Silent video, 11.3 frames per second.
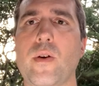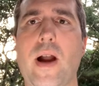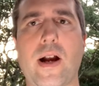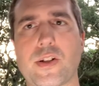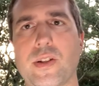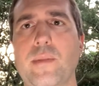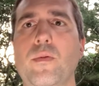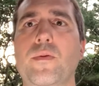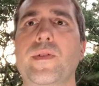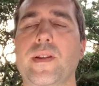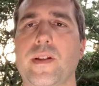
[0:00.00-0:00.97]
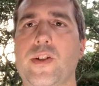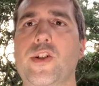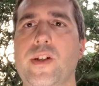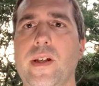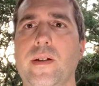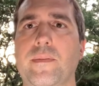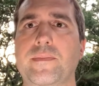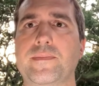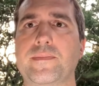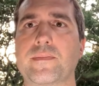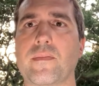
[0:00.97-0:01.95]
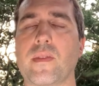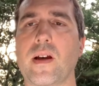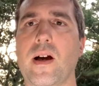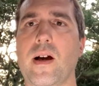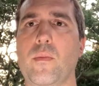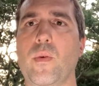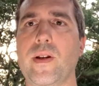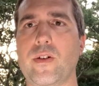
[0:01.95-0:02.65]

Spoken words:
actually moving the Qi when